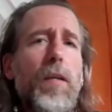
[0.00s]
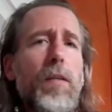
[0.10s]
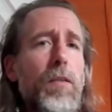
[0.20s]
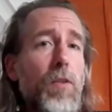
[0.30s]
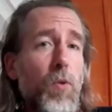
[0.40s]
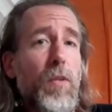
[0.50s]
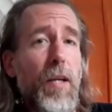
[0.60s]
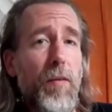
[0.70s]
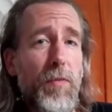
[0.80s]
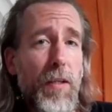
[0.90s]
don't
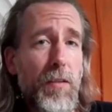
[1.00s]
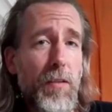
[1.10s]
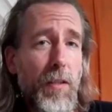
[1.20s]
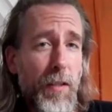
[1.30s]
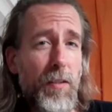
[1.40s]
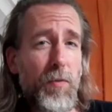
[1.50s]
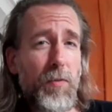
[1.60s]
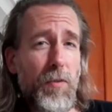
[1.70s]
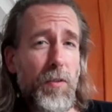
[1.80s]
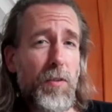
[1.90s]
have that kind of
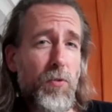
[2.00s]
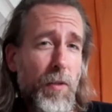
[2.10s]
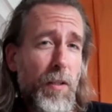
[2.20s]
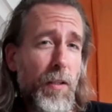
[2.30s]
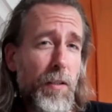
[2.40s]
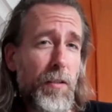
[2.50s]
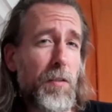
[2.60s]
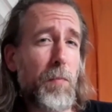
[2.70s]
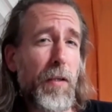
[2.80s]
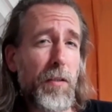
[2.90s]
training under your
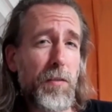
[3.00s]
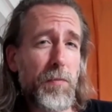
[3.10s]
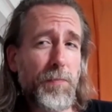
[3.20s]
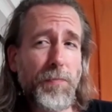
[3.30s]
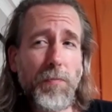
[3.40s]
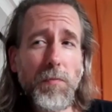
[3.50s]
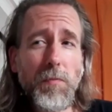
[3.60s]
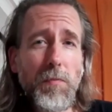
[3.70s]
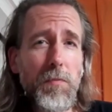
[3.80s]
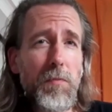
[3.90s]
belt.
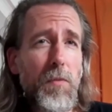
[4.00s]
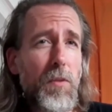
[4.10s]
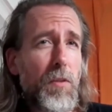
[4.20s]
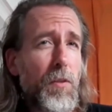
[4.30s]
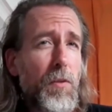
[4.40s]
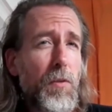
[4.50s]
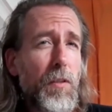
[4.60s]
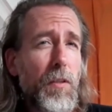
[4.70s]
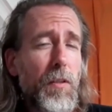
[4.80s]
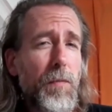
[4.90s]

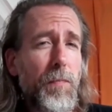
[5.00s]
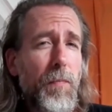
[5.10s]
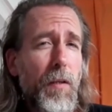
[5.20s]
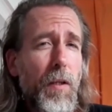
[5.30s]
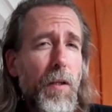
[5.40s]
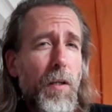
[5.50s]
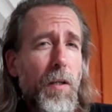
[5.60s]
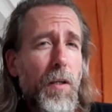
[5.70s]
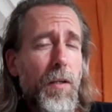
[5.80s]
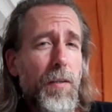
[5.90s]
So
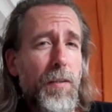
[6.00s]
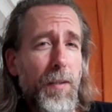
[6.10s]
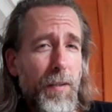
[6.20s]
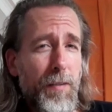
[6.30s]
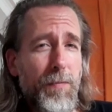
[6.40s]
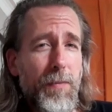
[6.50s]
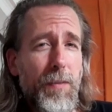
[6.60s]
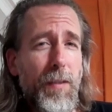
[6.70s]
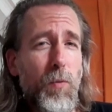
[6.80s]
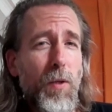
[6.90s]
yeah,
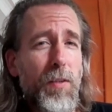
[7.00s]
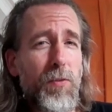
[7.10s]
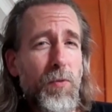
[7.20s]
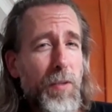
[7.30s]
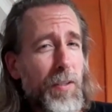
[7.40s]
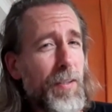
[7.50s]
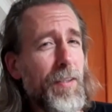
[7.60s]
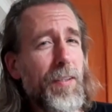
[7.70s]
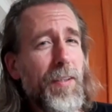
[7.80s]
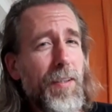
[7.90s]
that was really
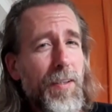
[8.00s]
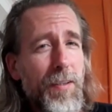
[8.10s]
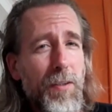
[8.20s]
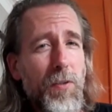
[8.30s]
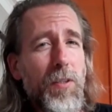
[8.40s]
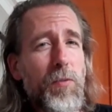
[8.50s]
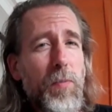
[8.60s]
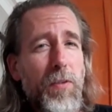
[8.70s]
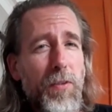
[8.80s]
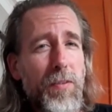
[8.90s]
a good
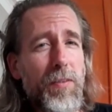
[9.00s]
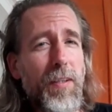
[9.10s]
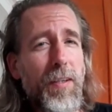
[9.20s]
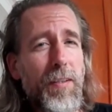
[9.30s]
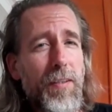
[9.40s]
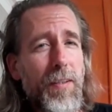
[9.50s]
experience, and